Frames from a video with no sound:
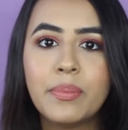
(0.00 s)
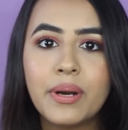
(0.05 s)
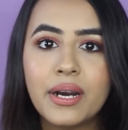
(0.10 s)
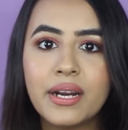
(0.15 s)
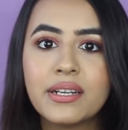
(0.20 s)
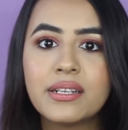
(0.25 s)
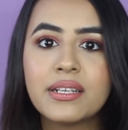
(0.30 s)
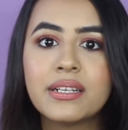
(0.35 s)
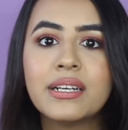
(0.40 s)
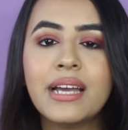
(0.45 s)

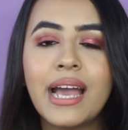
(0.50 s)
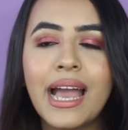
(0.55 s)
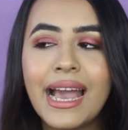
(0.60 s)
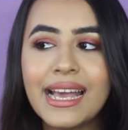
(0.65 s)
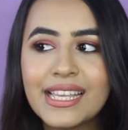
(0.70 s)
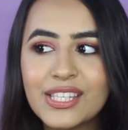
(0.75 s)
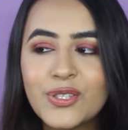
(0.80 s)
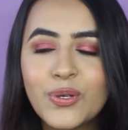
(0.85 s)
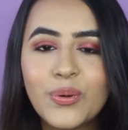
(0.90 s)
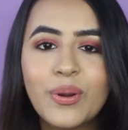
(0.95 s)
but
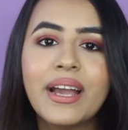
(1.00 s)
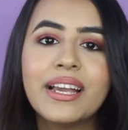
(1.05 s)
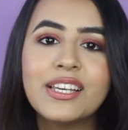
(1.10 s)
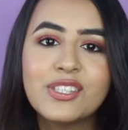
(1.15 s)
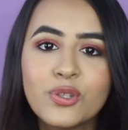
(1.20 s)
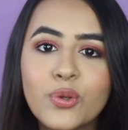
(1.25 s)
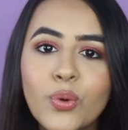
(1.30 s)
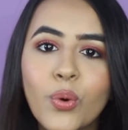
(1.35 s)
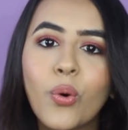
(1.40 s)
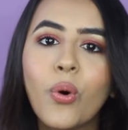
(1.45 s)
as you
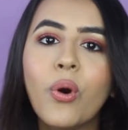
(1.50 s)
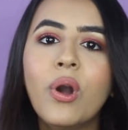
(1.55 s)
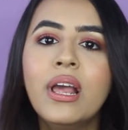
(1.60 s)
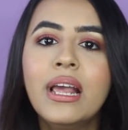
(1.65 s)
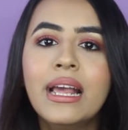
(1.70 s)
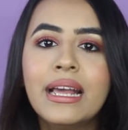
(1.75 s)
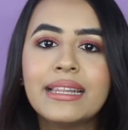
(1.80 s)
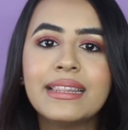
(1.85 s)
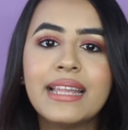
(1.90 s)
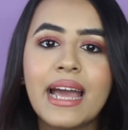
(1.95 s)
guys know
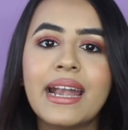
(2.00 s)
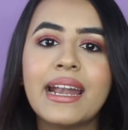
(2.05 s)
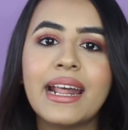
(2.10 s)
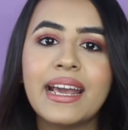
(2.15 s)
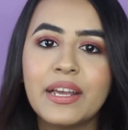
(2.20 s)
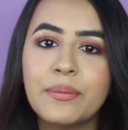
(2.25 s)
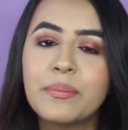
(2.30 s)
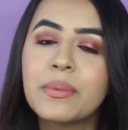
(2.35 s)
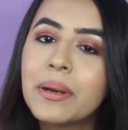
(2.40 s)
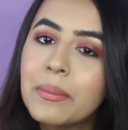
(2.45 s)
that
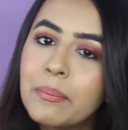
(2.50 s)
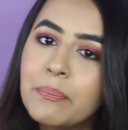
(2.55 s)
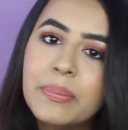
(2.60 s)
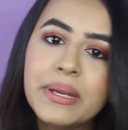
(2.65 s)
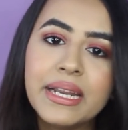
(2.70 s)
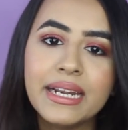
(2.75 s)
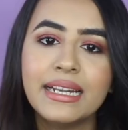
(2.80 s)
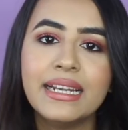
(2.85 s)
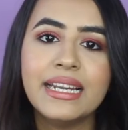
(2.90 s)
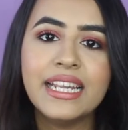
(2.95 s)
I am
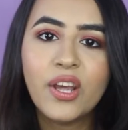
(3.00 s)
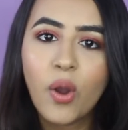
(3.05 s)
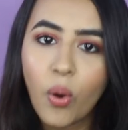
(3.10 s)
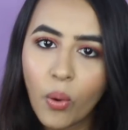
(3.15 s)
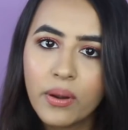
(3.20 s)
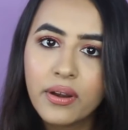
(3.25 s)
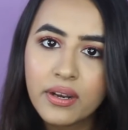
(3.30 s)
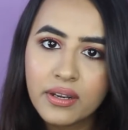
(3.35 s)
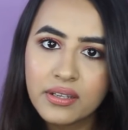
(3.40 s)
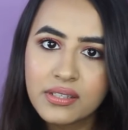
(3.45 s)
completely
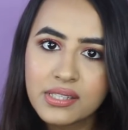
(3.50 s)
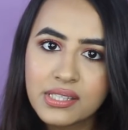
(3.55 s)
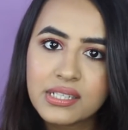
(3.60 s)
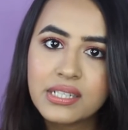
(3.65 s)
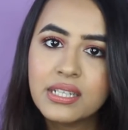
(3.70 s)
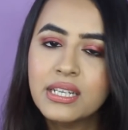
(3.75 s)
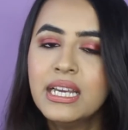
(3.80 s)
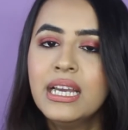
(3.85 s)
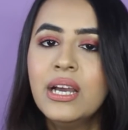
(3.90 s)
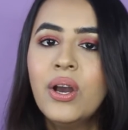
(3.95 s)
honest